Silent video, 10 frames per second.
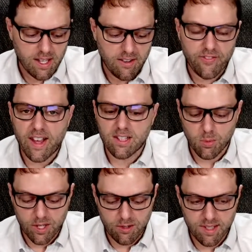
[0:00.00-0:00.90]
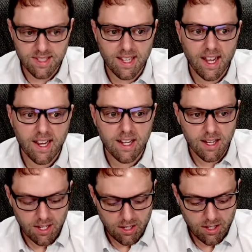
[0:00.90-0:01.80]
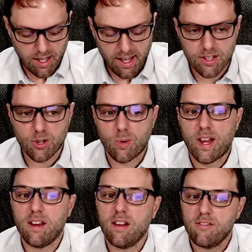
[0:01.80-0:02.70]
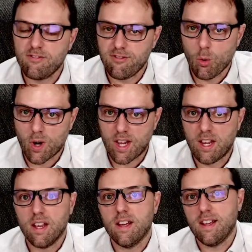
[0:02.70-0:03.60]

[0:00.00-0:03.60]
If that is what you decide, enter in forty